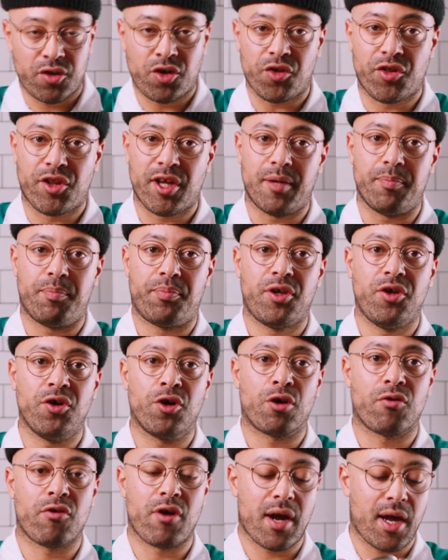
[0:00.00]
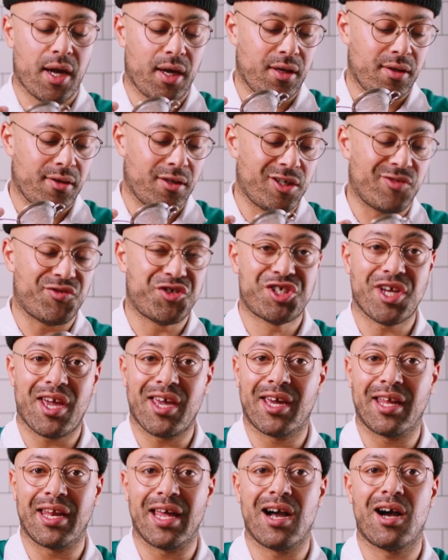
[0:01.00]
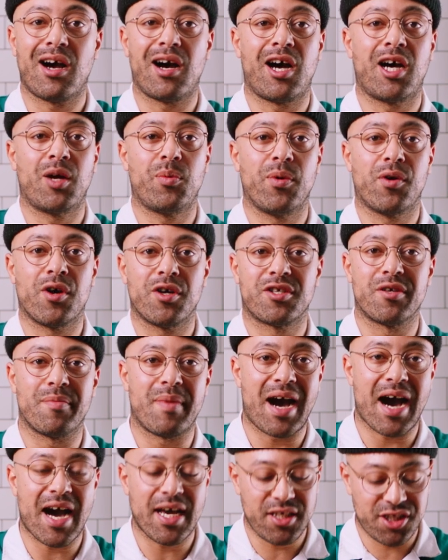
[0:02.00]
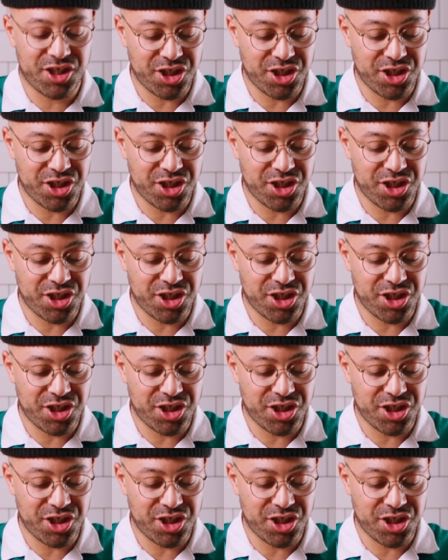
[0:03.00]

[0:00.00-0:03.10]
got that puree, you've shaken it hard, we've got some ice